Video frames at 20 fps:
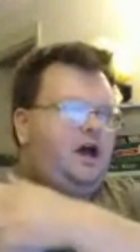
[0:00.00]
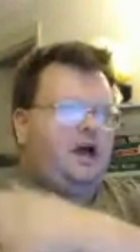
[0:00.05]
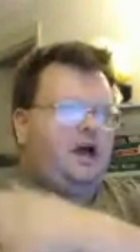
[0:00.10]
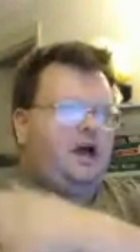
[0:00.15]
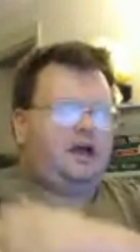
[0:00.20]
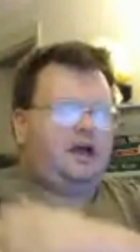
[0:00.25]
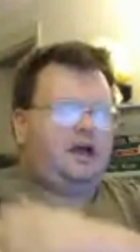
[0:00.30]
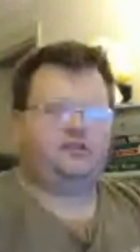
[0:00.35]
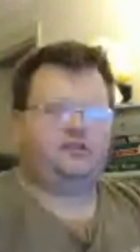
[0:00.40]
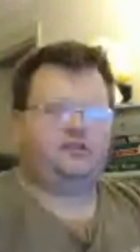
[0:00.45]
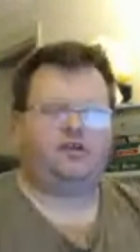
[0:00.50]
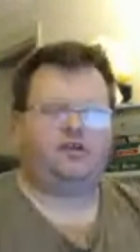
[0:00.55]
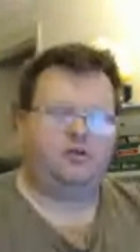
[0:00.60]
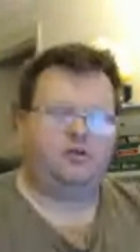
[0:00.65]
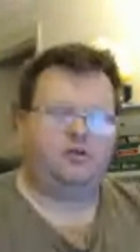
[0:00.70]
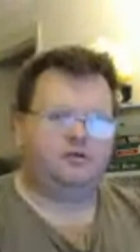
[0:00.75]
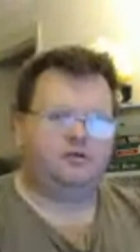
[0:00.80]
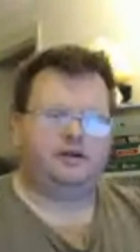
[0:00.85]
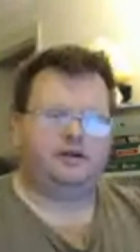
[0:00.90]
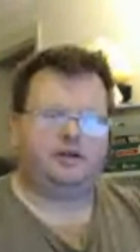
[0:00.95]
I saw
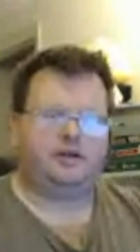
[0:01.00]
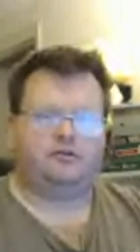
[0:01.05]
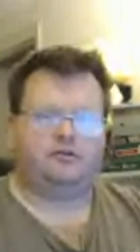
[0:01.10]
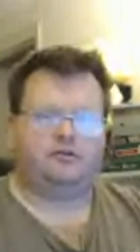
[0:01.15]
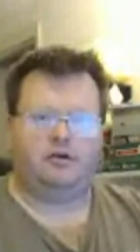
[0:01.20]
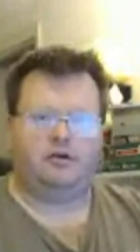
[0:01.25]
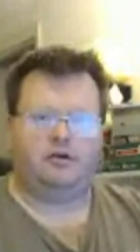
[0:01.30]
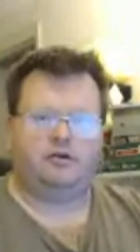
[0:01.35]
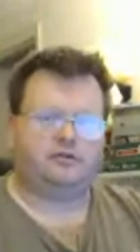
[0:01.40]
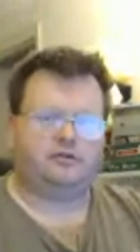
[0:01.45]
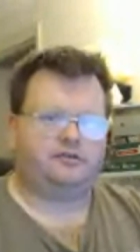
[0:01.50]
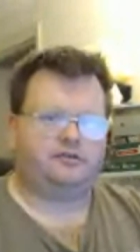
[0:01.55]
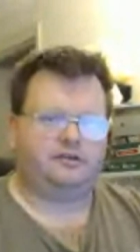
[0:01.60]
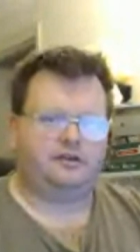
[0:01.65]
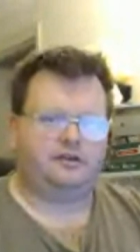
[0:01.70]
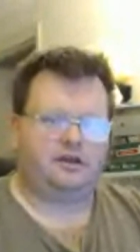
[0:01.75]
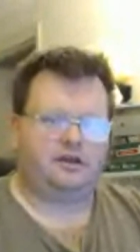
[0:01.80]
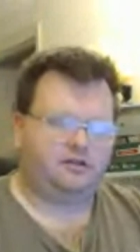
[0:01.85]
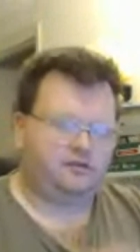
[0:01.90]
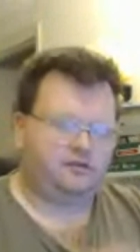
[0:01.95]
one at Kroger's
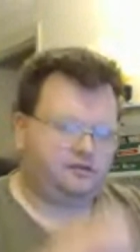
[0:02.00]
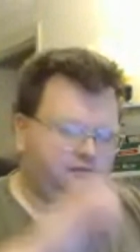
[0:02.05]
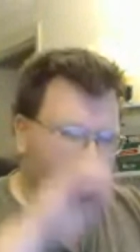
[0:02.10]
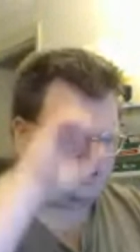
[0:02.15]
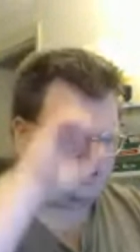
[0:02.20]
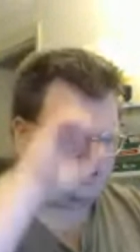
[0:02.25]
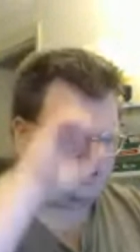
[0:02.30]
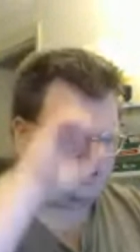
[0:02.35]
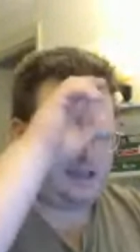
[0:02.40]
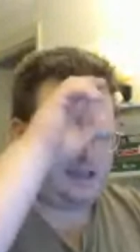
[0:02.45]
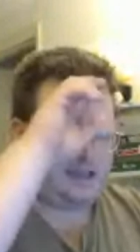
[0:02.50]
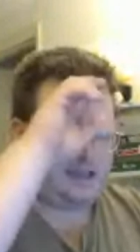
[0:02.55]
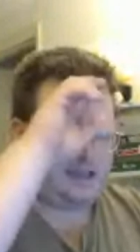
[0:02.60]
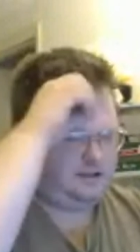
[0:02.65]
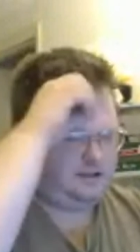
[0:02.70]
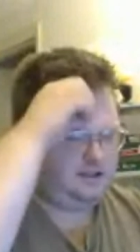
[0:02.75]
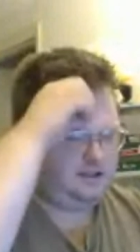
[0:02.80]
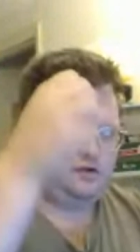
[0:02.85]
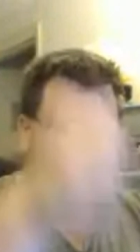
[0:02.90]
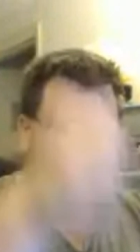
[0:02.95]
the other day, and
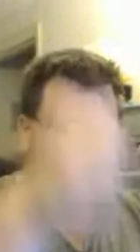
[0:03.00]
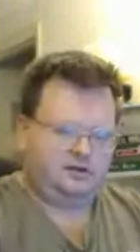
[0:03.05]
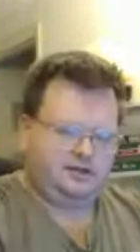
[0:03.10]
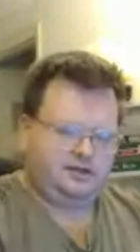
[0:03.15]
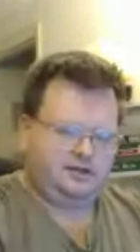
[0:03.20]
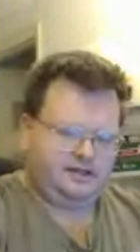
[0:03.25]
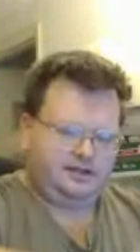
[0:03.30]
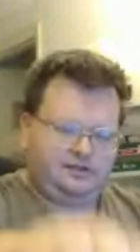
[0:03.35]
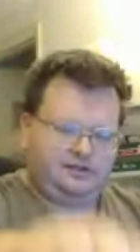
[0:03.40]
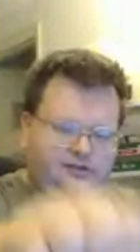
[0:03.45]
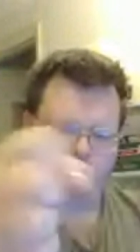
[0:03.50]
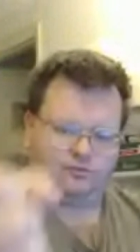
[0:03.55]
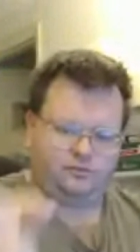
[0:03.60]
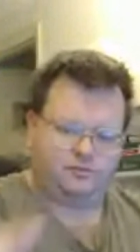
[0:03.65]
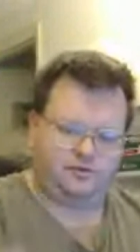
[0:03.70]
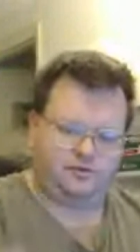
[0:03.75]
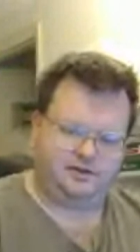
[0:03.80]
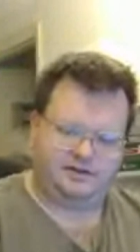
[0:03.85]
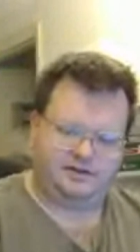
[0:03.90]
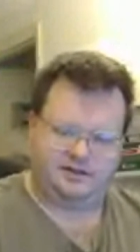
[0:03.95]
it's
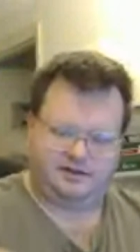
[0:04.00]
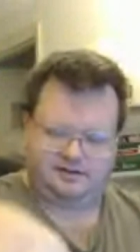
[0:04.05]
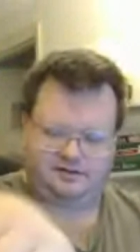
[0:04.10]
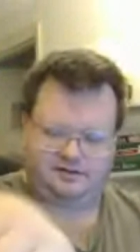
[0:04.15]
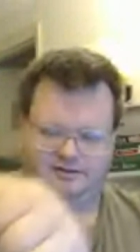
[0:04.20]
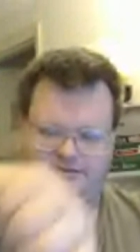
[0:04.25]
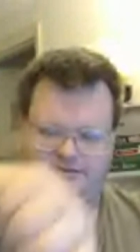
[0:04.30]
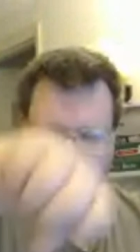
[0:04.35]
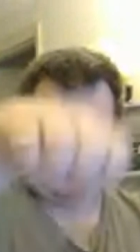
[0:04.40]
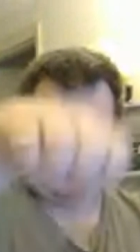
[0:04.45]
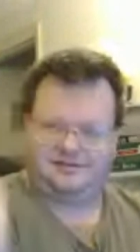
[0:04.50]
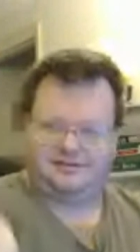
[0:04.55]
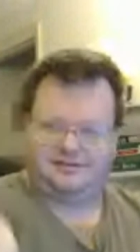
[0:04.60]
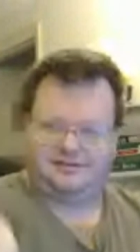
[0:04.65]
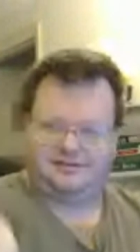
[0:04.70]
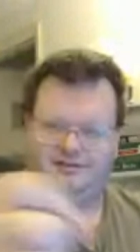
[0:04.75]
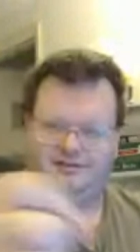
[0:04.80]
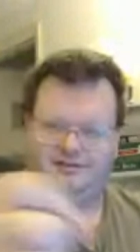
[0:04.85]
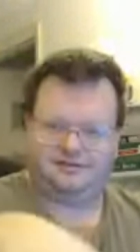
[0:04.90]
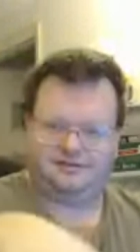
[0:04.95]
the one that
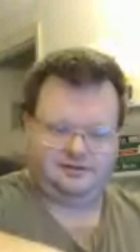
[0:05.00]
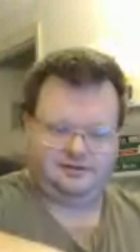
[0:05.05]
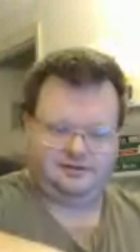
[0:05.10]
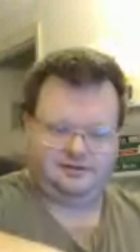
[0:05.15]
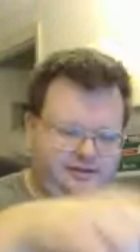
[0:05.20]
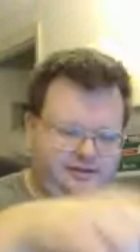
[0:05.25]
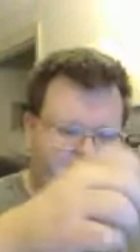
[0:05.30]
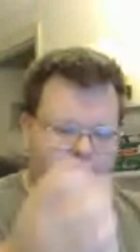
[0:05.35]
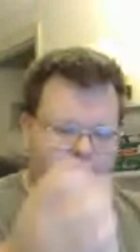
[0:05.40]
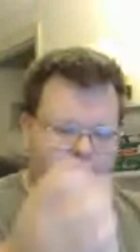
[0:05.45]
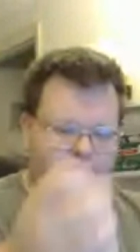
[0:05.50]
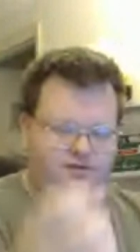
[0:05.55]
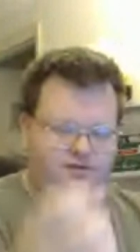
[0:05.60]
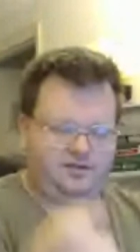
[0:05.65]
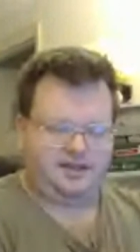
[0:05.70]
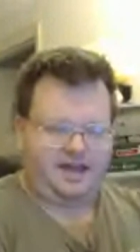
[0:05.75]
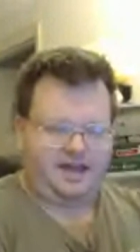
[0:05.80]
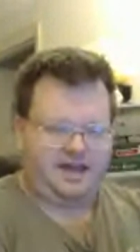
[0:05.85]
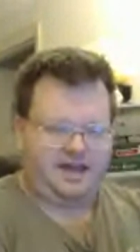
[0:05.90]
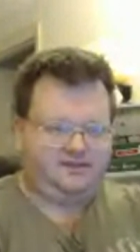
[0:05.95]
it
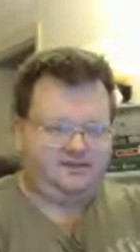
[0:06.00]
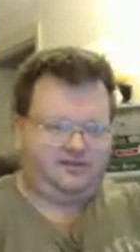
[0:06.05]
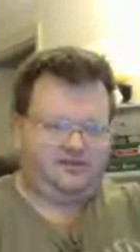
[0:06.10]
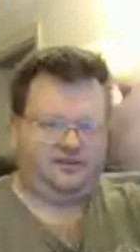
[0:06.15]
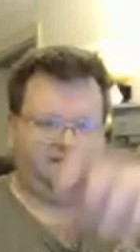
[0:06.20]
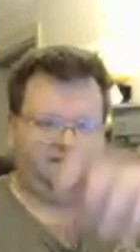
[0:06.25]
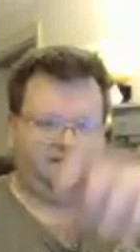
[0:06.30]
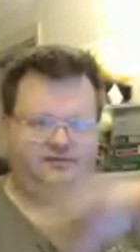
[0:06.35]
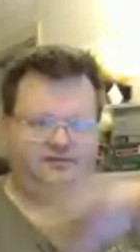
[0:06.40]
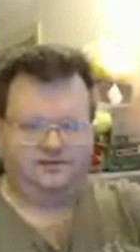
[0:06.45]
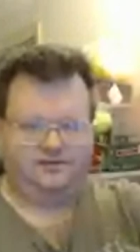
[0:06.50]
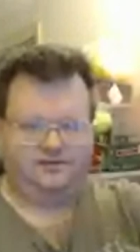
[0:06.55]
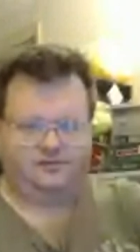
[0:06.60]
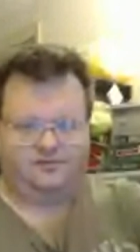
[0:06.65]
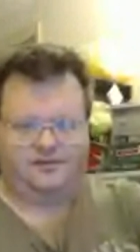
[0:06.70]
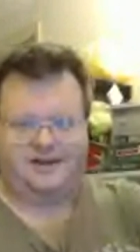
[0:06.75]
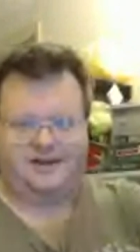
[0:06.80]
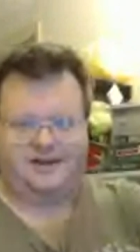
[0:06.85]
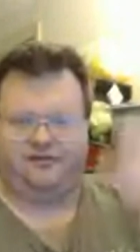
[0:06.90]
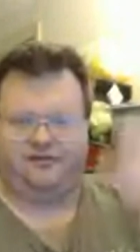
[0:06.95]
has the red